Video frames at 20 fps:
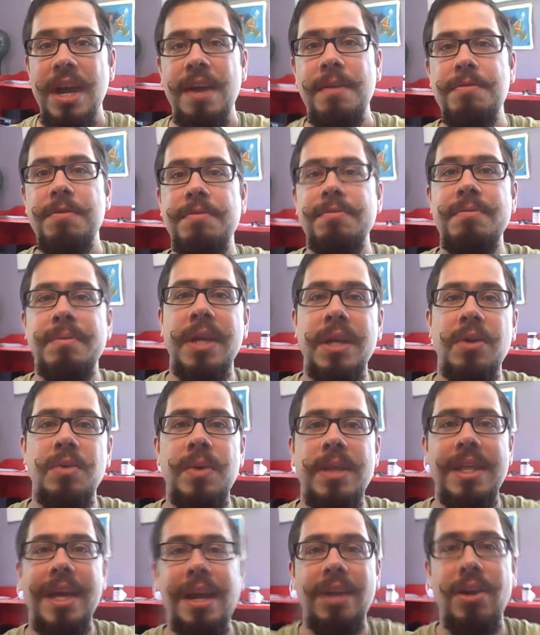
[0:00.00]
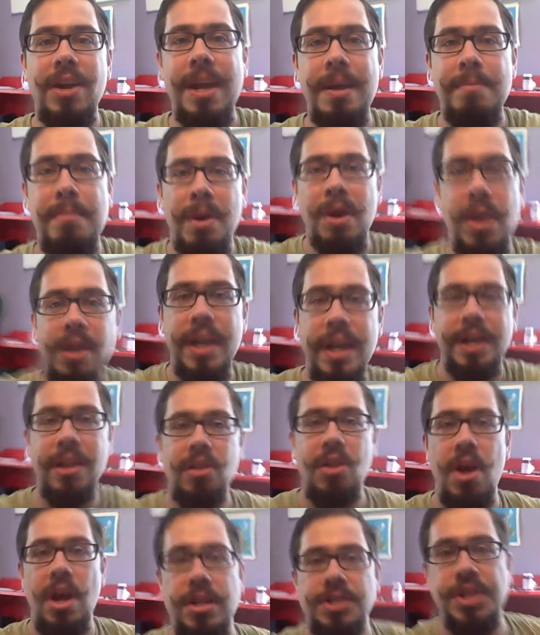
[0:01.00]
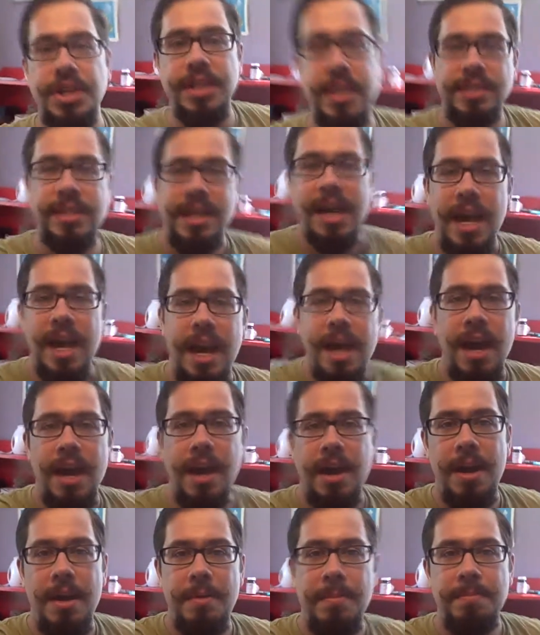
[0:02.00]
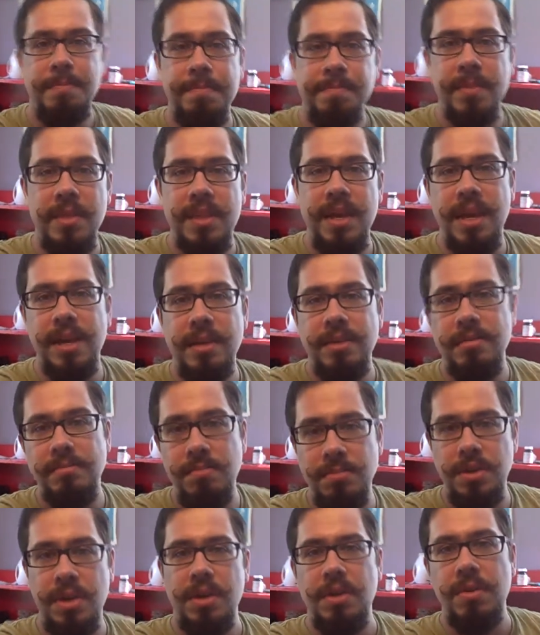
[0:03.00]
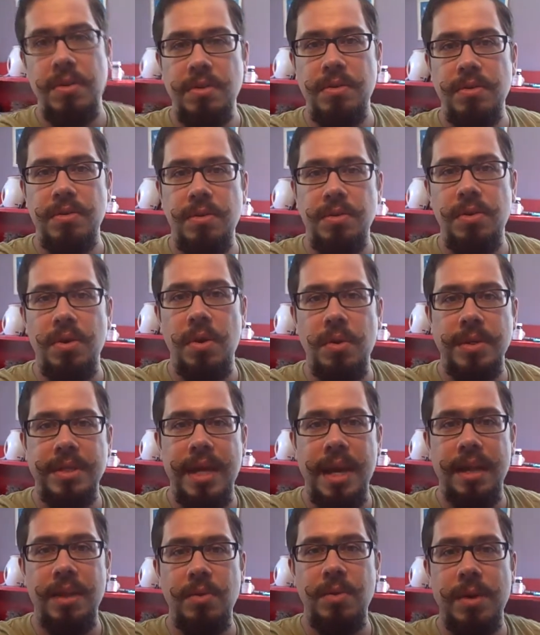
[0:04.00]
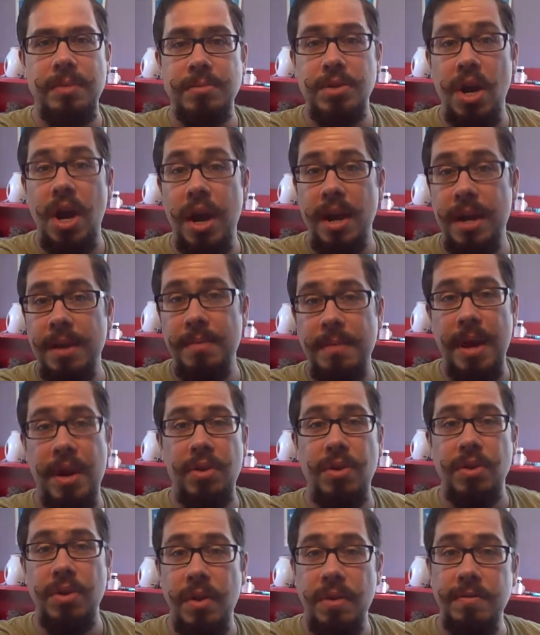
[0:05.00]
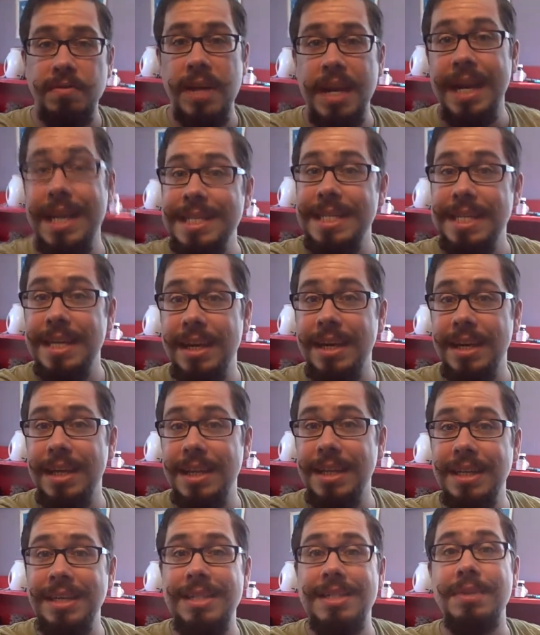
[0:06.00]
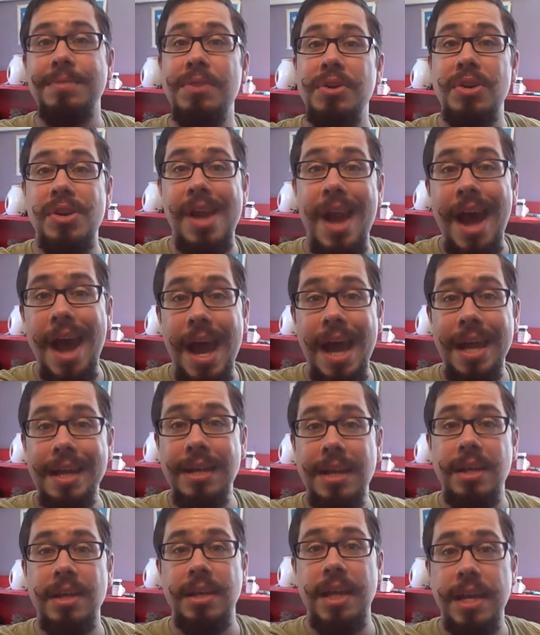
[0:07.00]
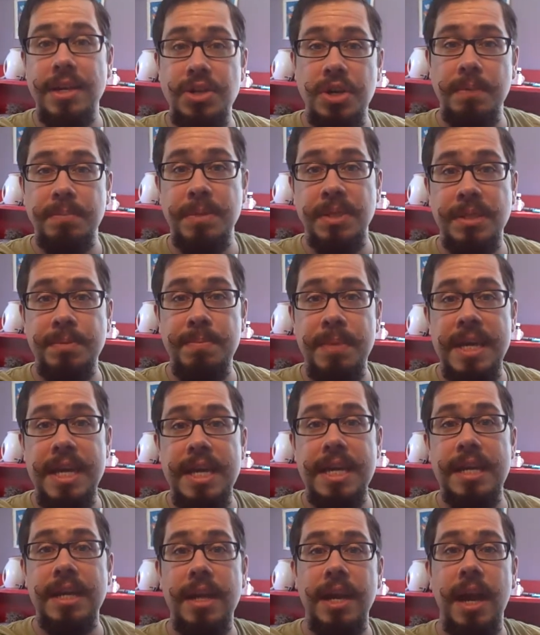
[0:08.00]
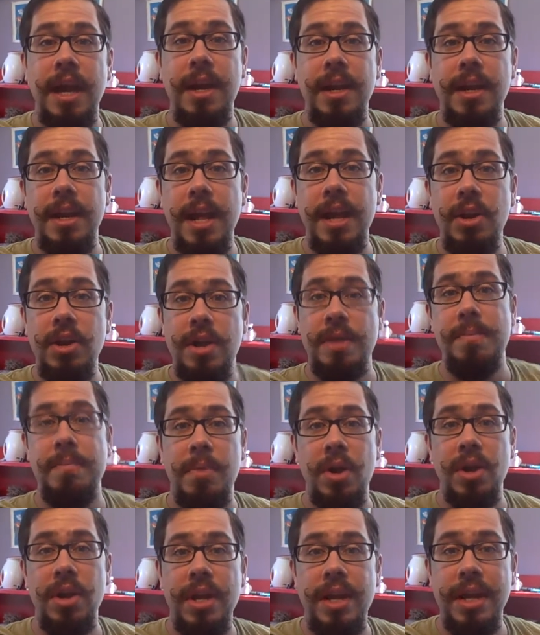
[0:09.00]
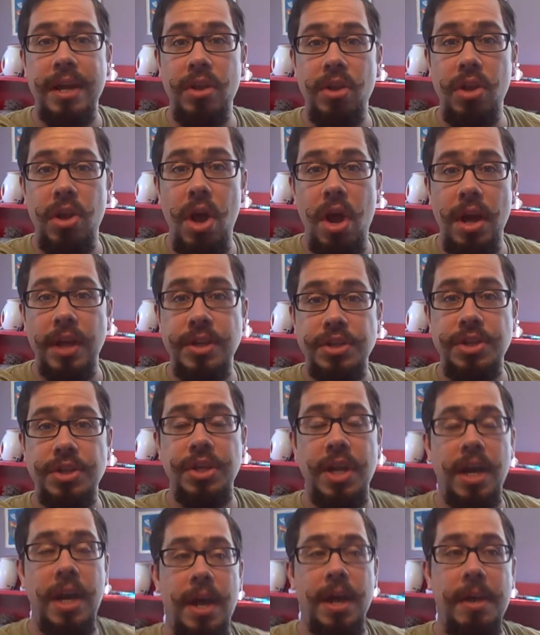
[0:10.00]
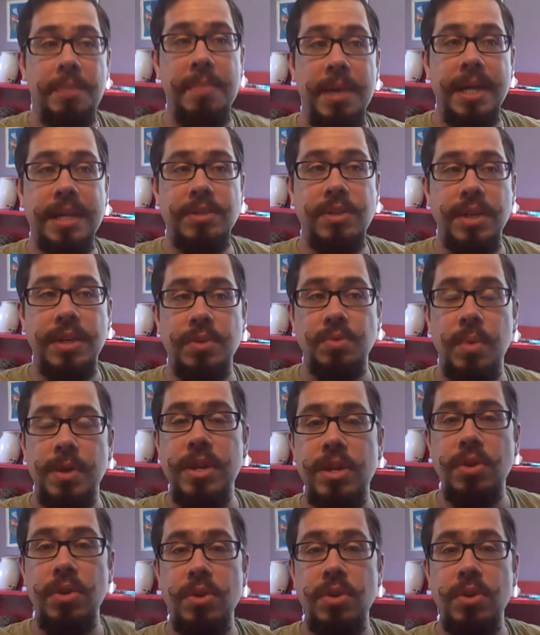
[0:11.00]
If you're familiar with internet marketing launches, then you know exactly what I'm talking about, or you have an idea at least. If you're not, I'll catch you up to speed. An internet marketing launch is when you